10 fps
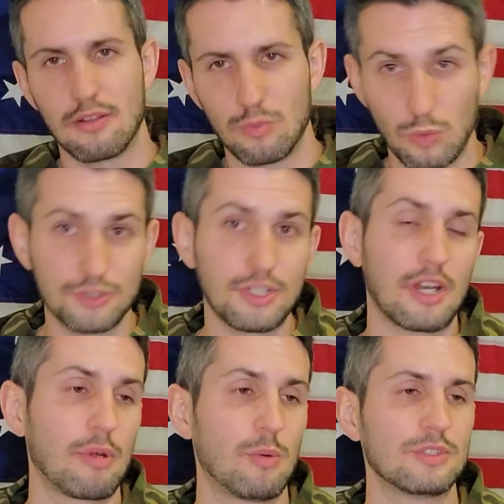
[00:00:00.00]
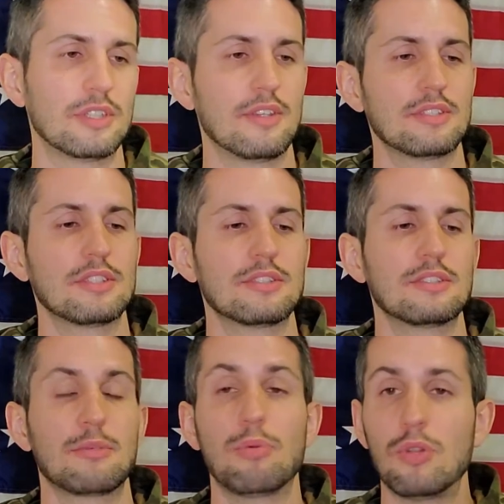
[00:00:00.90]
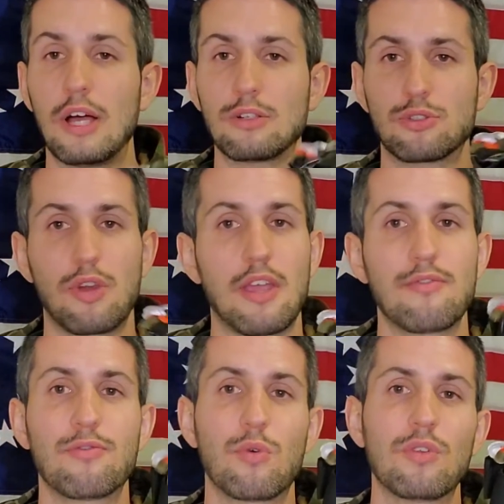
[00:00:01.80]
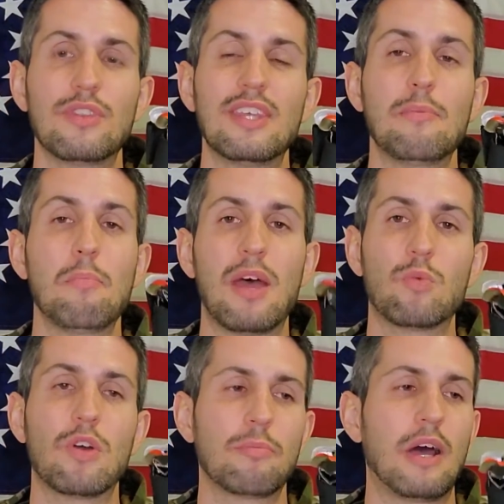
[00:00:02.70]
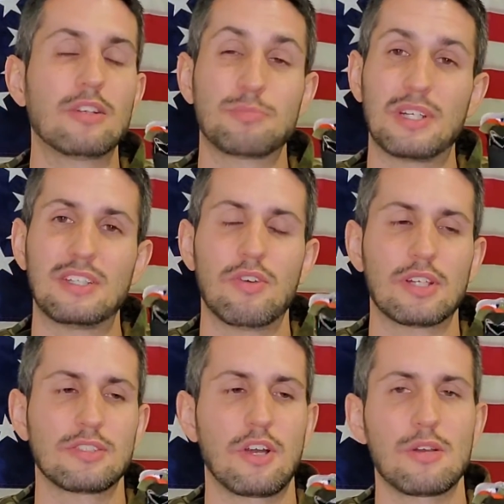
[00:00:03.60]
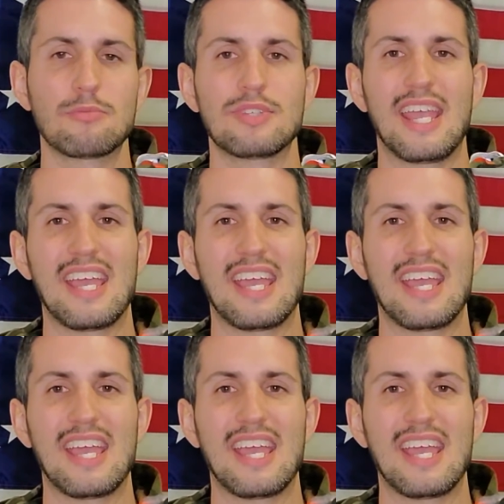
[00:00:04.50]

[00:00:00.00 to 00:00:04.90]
We'll talk about what's in this. This is a pull-out tray for the Med 1 pouch by T.REX Arms,